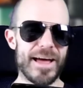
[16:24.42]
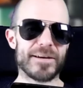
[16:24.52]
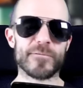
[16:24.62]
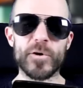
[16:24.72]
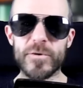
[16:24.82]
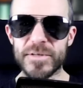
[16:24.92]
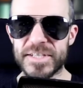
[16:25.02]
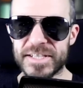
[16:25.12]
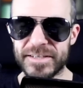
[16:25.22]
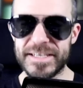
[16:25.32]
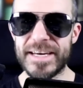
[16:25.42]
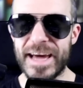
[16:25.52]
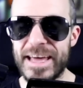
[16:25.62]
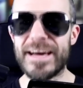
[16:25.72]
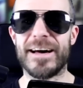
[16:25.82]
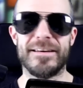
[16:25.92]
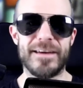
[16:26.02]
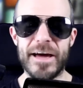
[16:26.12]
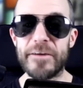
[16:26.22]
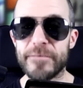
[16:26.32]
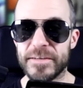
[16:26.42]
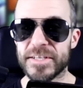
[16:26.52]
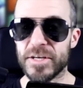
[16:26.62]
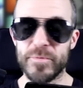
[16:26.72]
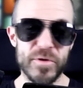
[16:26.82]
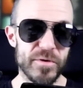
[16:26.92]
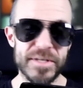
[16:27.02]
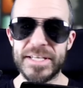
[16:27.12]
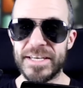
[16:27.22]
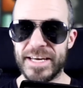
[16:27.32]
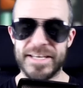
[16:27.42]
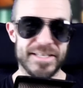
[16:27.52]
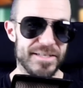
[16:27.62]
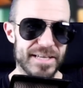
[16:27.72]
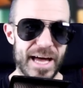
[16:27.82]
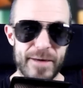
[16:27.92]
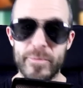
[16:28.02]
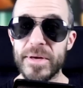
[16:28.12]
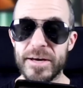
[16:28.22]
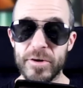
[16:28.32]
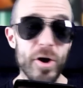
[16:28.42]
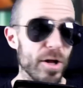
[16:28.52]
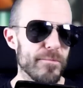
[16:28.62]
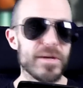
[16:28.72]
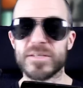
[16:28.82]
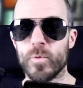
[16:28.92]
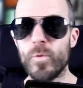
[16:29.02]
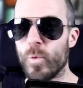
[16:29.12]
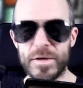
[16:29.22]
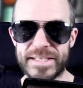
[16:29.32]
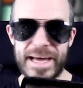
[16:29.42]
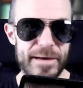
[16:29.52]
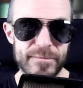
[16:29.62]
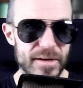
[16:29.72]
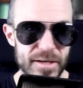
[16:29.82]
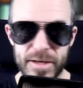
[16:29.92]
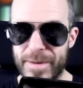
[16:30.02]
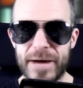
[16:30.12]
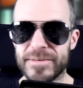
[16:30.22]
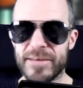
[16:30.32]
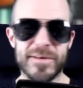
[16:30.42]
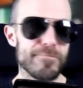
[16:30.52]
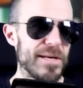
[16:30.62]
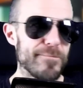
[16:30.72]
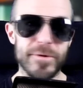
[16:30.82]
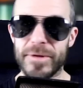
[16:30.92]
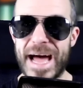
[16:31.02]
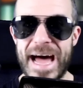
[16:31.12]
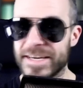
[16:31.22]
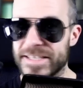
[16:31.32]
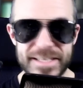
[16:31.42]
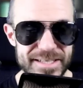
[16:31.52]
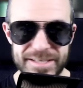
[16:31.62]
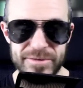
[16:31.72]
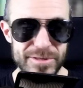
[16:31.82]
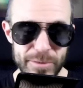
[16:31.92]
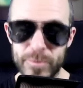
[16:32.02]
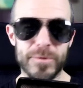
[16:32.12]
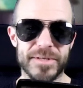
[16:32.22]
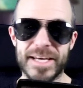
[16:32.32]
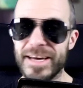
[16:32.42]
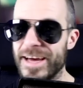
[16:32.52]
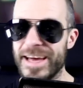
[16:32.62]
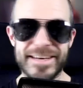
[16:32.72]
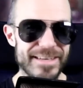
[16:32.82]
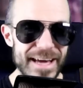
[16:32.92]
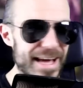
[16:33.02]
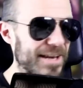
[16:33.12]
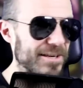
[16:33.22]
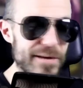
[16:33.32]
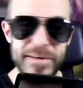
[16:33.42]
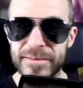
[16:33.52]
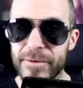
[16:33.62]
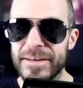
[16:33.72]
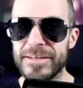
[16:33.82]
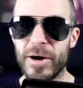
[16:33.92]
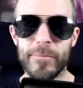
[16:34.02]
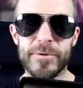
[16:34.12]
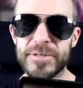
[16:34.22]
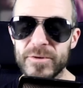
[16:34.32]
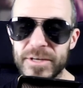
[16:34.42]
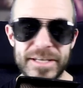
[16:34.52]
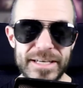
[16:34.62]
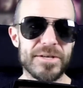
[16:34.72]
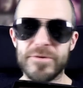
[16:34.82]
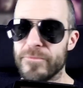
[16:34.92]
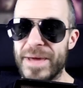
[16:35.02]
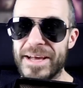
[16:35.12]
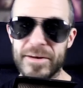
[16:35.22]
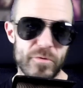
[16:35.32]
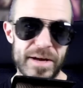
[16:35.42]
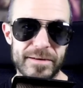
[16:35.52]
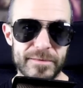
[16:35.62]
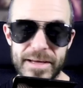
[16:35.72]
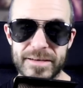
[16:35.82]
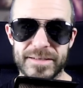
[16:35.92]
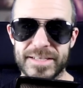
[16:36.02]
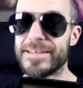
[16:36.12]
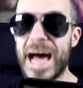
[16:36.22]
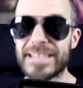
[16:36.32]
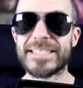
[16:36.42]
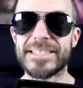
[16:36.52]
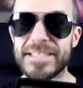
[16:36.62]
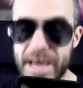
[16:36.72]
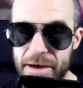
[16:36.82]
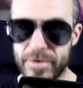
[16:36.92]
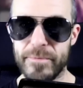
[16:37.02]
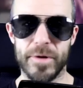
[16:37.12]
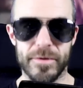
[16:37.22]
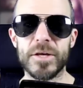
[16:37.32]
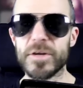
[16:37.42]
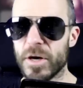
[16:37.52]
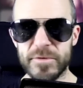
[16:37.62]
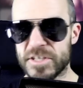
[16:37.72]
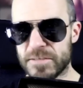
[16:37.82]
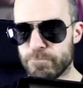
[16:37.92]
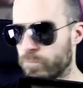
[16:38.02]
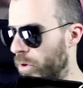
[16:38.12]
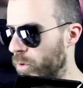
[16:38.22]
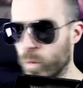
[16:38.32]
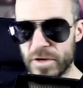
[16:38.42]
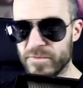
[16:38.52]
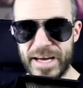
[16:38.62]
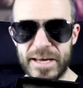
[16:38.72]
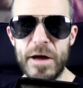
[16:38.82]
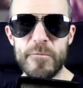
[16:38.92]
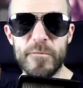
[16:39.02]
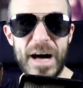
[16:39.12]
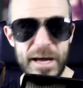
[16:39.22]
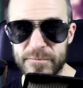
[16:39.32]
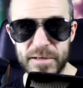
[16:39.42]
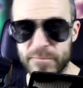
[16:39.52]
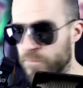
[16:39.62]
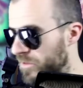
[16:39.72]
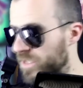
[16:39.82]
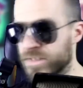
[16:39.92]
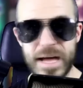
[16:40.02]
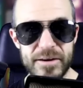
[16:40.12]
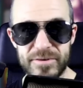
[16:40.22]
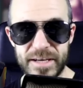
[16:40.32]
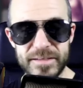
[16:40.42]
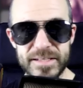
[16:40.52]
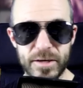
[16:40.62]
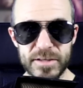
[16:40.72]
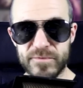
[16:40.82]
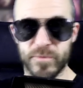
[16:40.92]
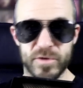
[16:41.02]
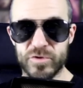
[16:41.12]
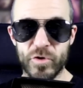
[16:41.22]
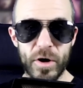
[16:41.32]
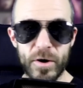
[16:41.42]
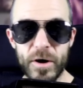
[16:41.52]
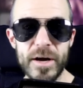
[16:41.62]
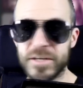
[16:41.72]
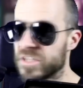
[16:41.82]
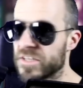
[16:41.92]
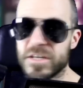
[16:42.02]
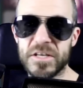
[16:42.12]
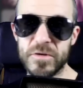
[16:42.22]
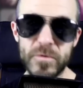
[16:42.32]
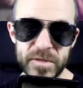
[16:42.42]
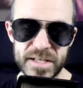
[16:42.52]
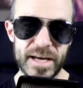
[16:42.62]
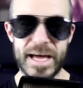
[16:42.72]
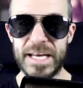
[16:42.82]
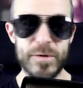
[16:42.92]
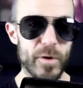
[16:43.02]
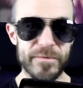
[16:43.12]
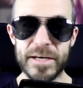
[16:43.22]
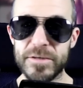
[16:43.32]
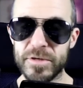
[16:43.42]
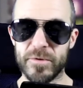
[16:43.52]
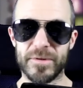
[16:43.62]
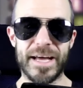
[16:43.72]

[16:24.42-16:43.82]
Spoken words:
And of course, the AI ethics community isn't happy at all, because what's ethical about giving people access to tools and giving them the opportunity to make great things? That's terrible. You can always just pull one of like 5 different standard insults from the drawer and just accuse anyone that you don't